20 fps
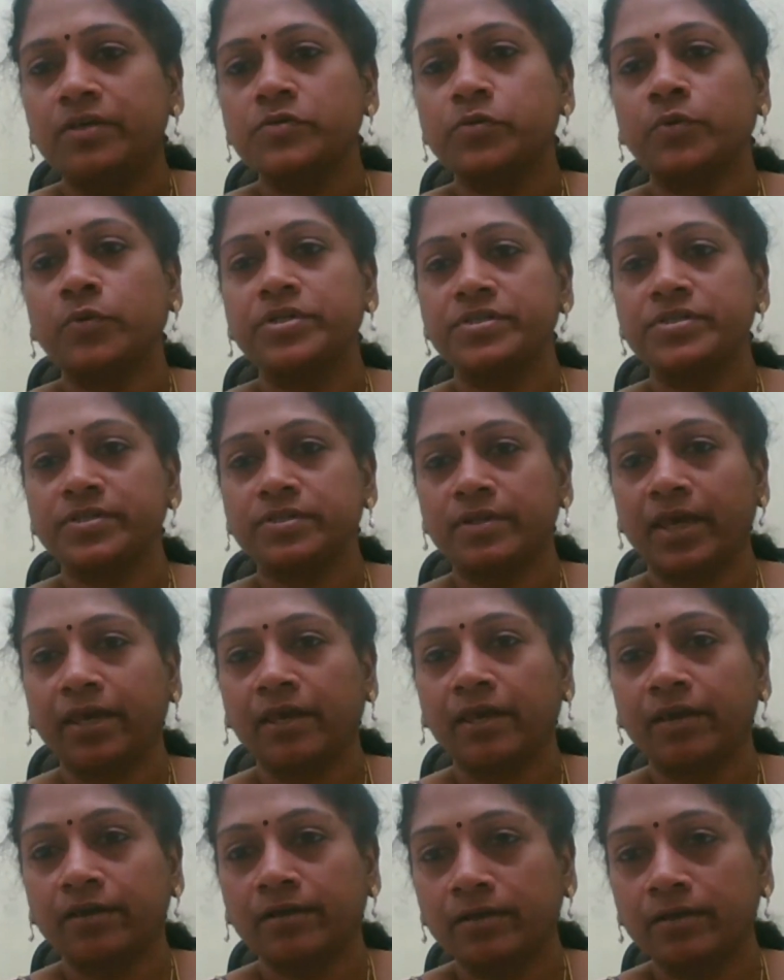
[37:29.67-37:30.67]
So it's
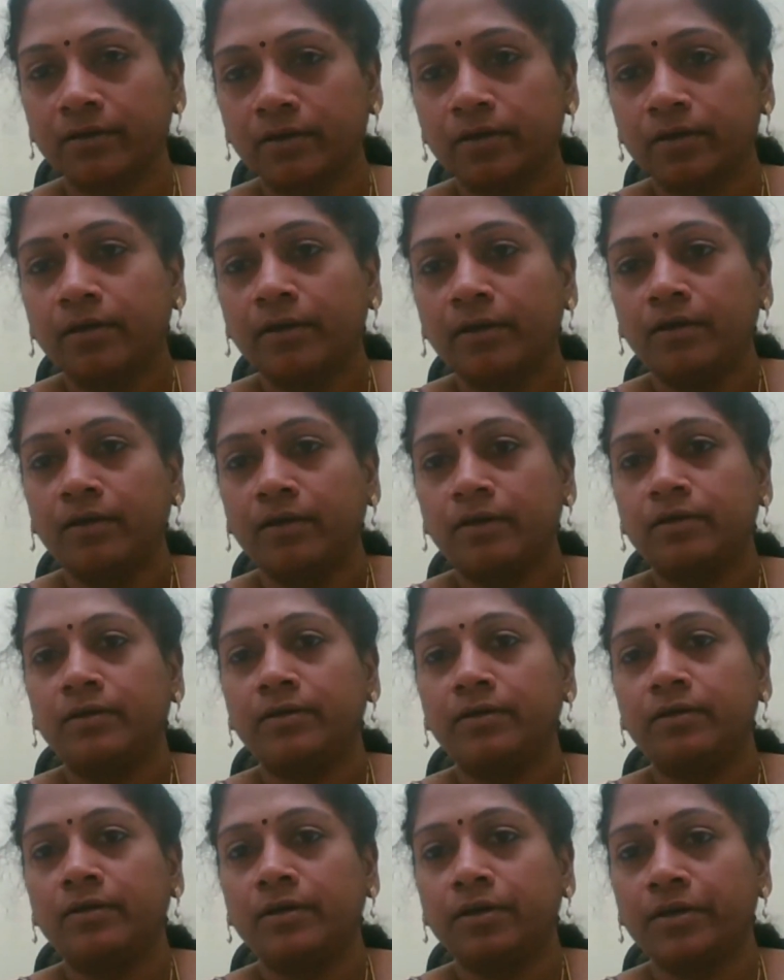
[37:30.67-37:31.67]
like
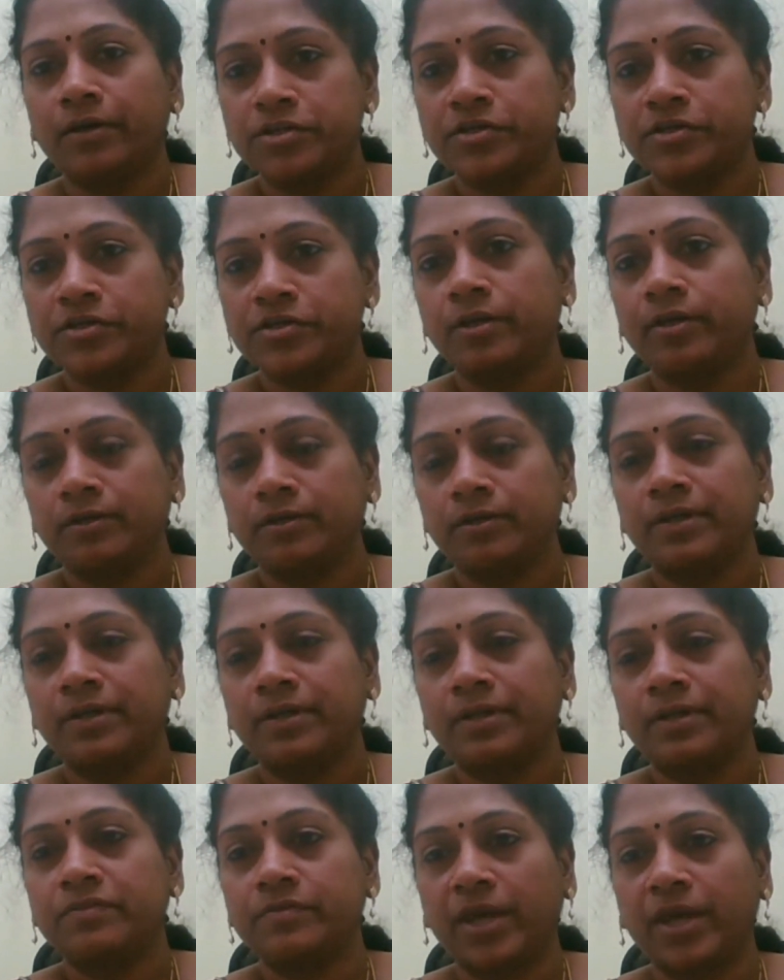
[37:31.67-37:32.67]

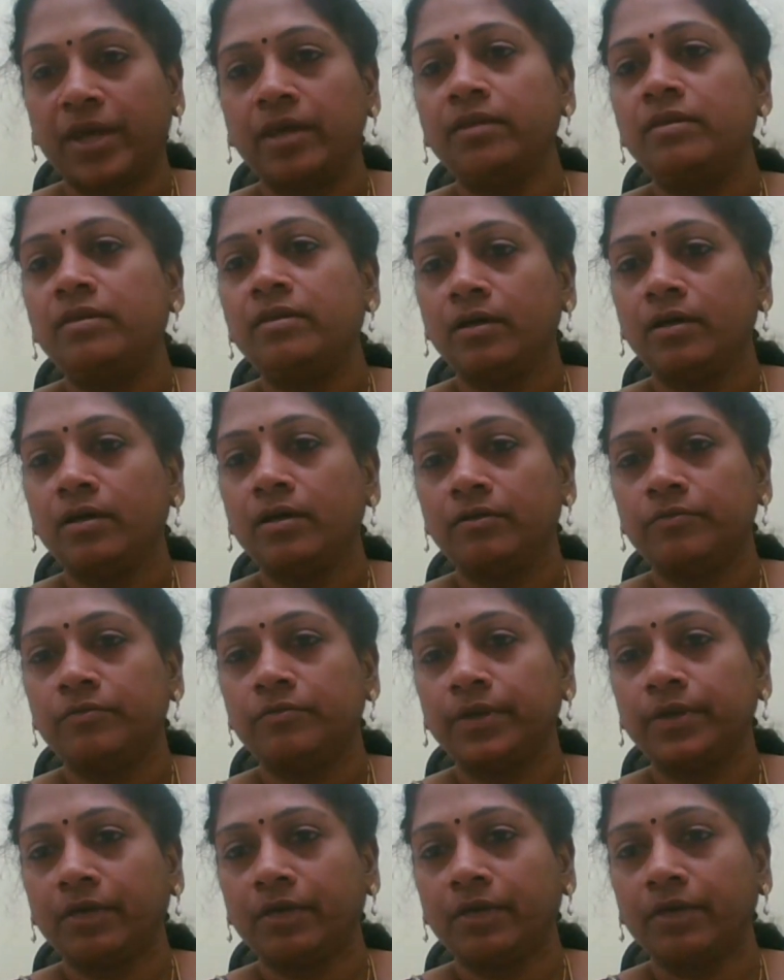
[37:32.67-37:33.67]
that is main
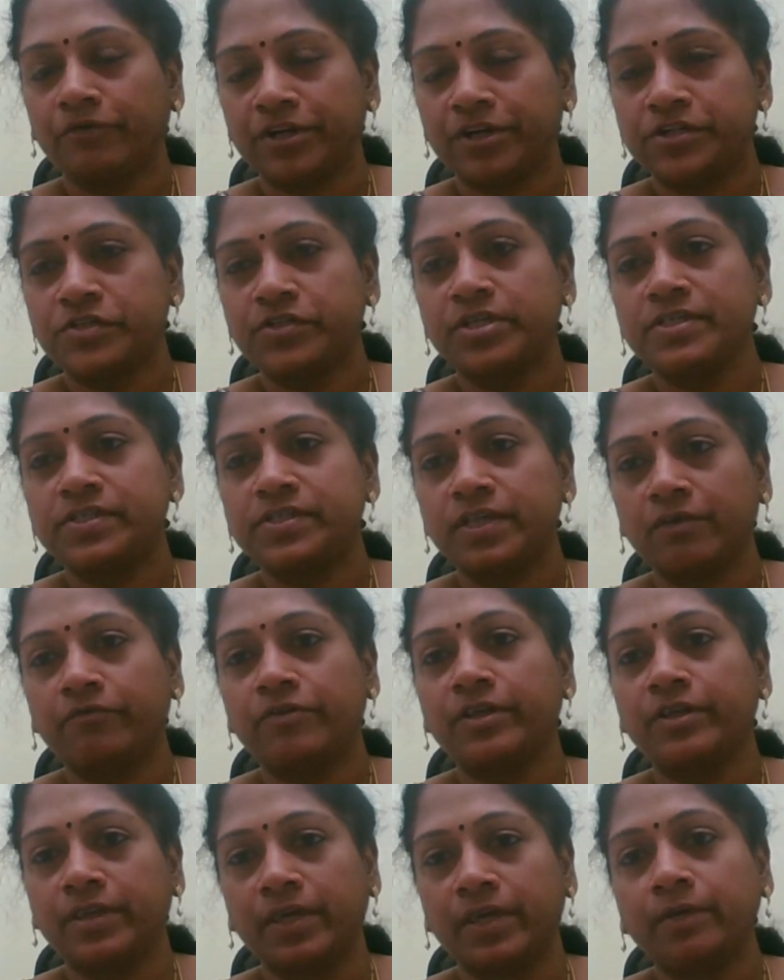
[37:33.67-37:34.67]
freshness,
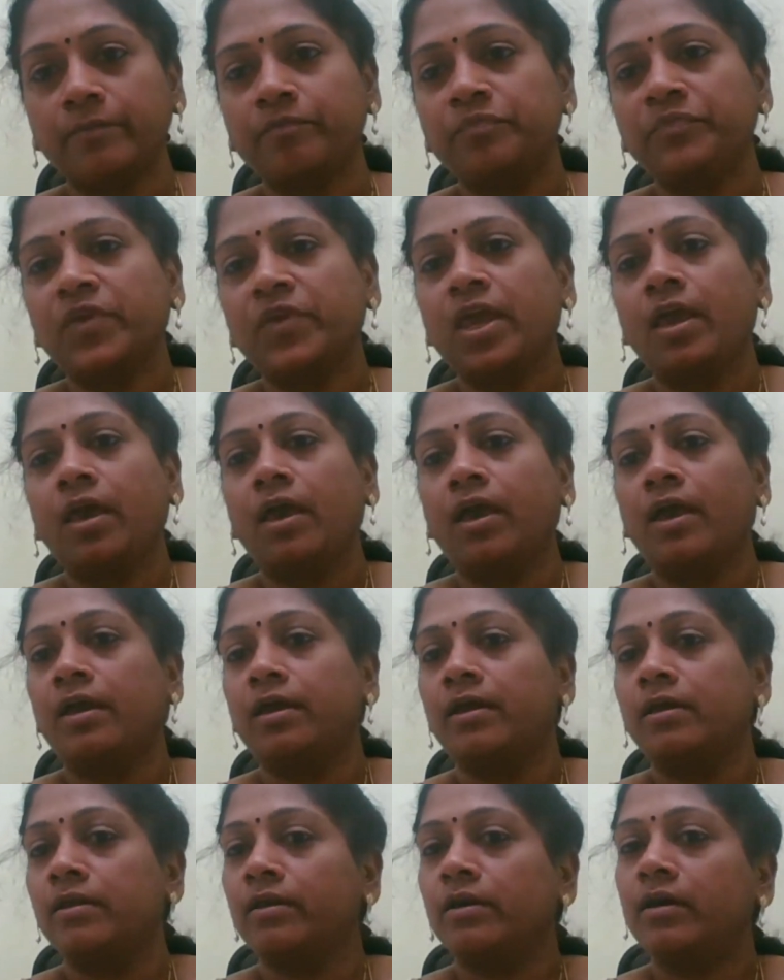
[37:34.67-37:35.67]
everything.
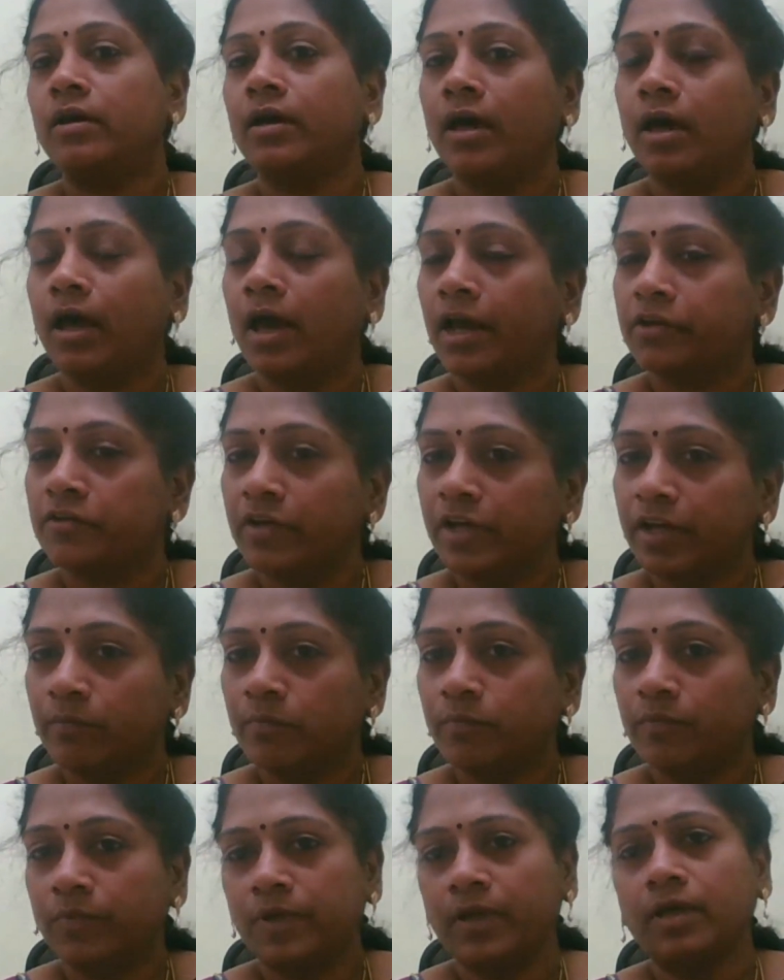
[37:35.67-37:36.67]
And
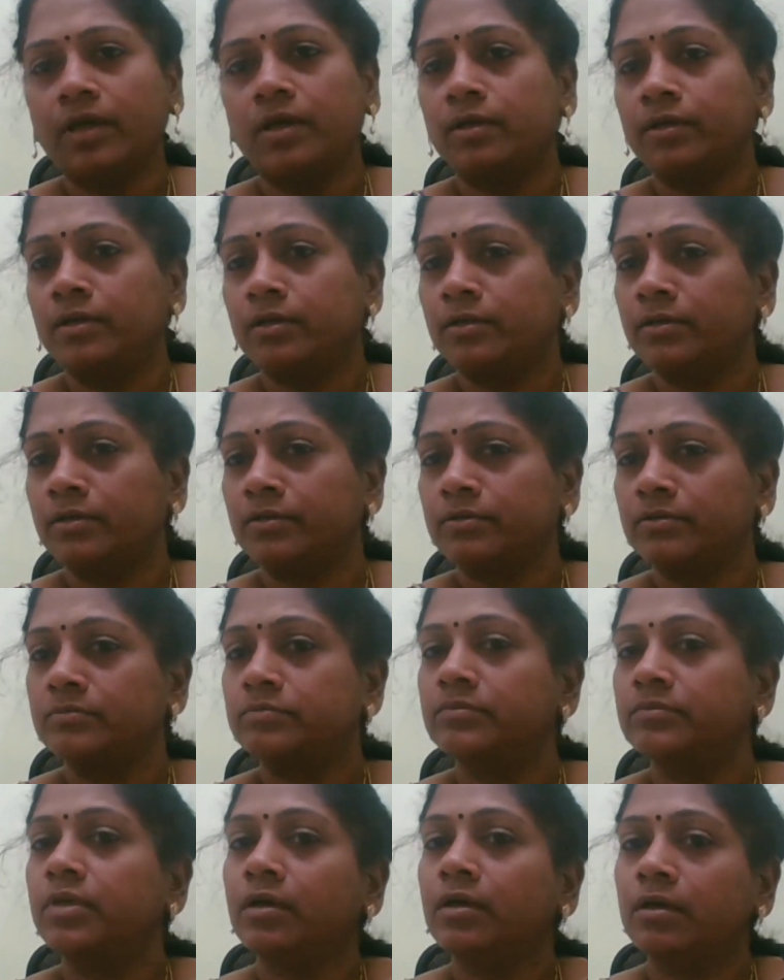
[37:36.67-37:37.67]
actually,
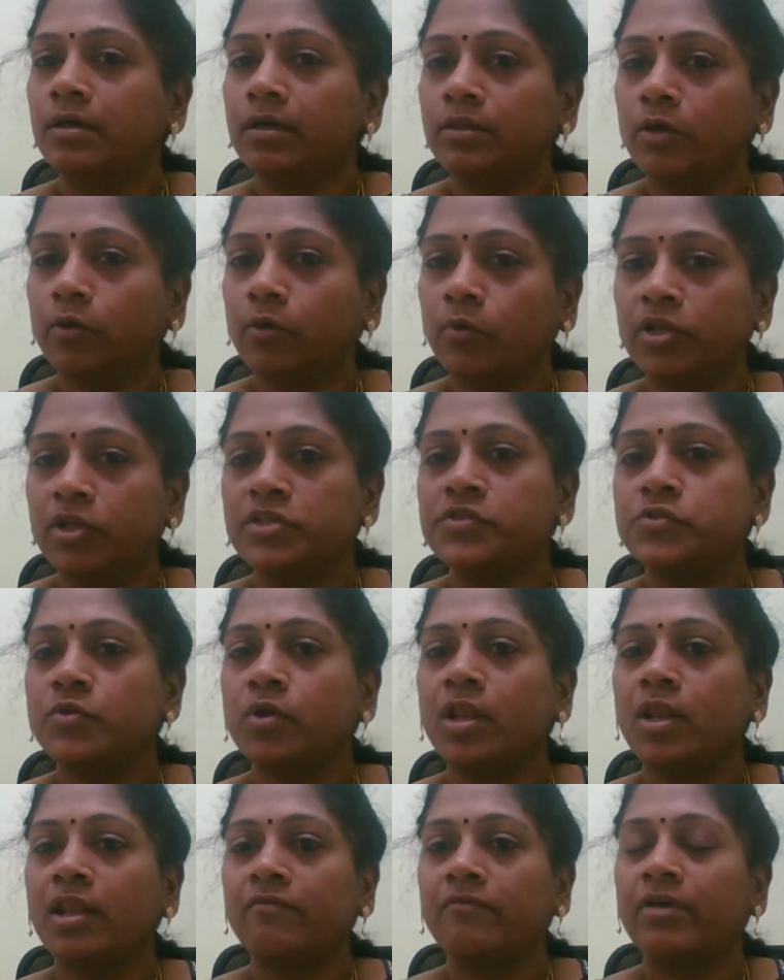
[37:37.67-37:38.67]
the
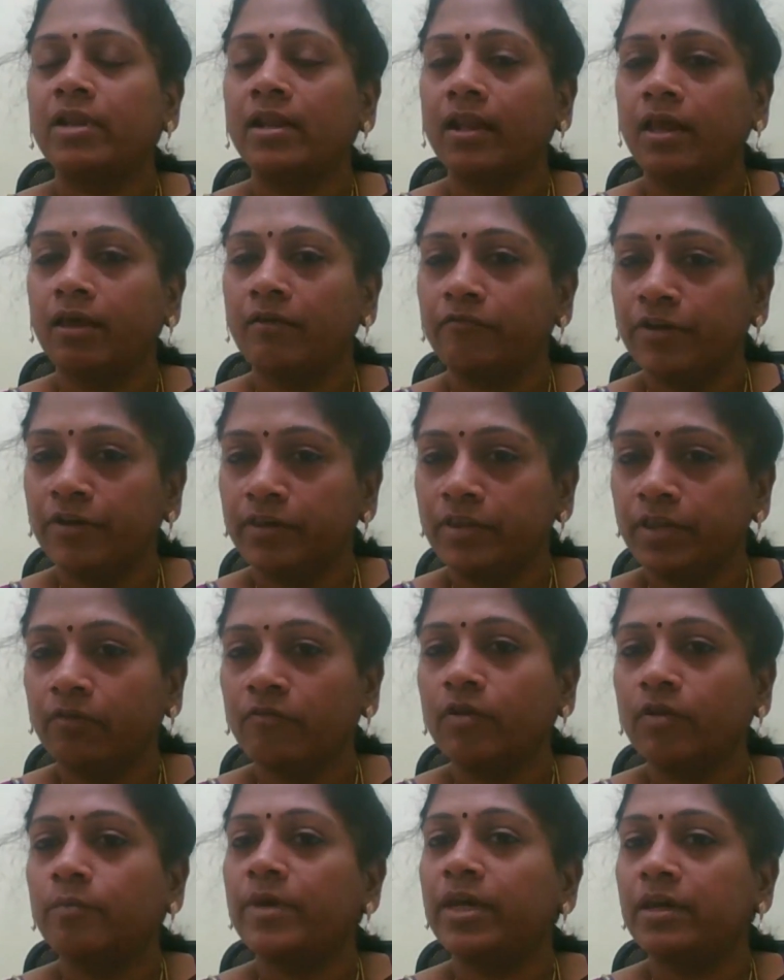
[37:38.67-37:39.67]
cholesterol level, everything
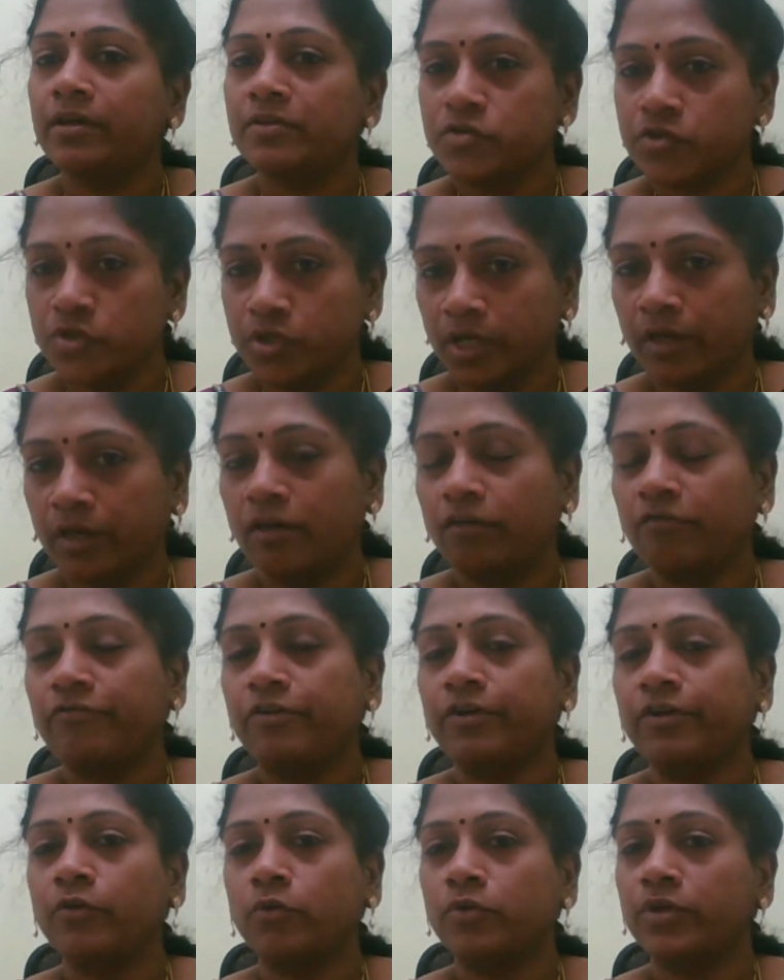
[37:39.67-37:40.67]
will be in check if
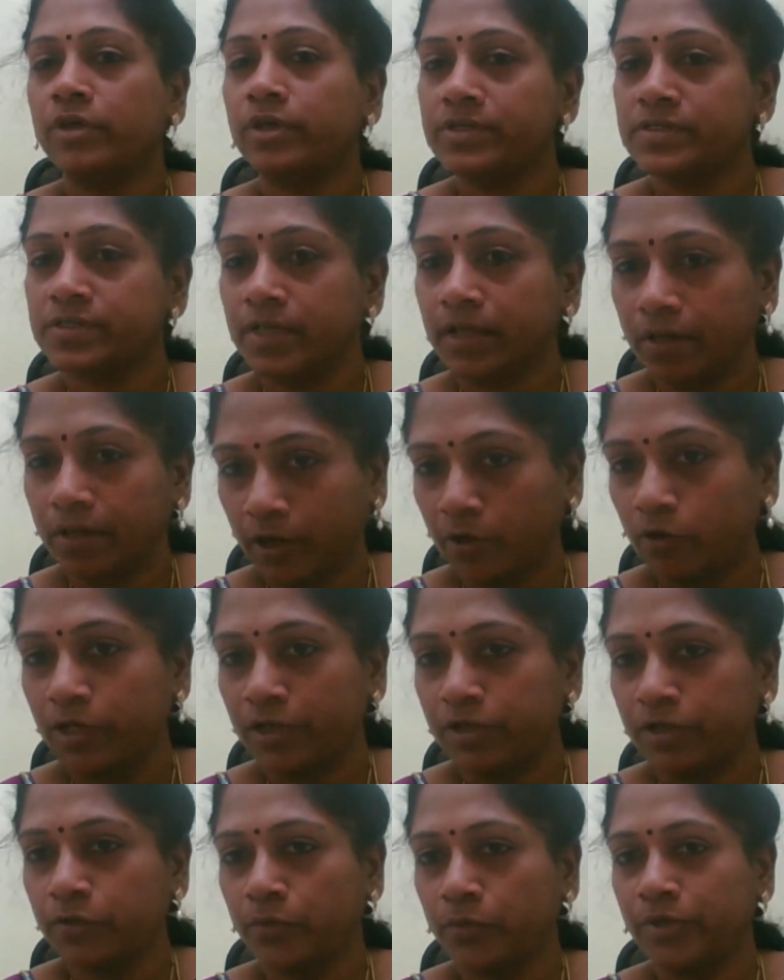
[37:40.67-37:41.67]
a donor is a
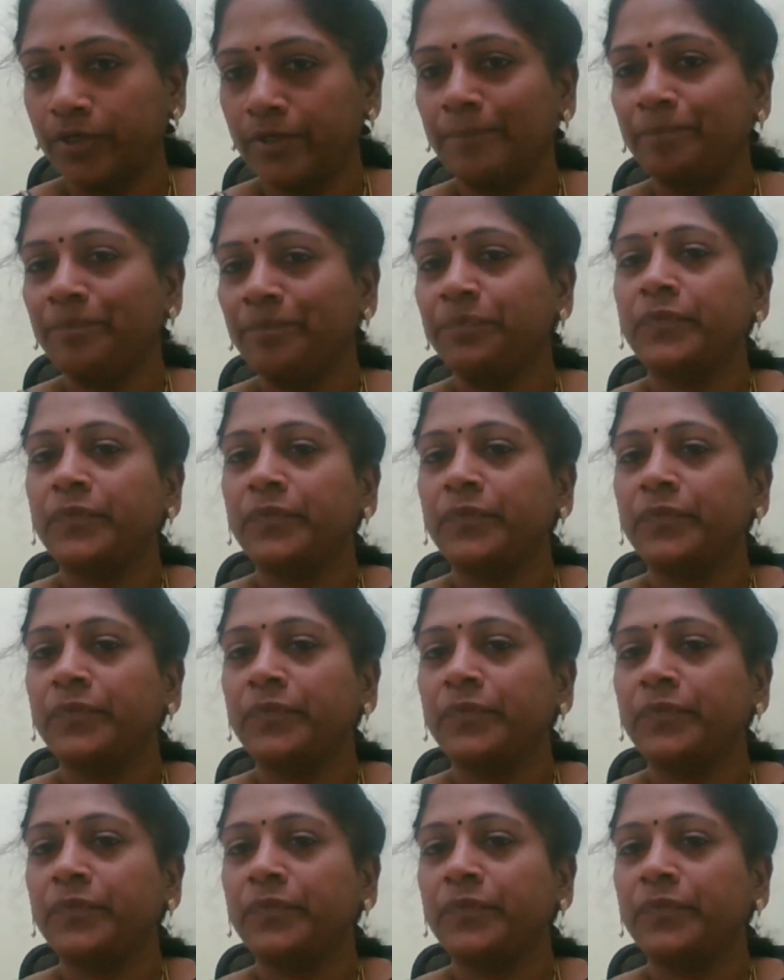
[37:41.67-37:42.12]
regular donor.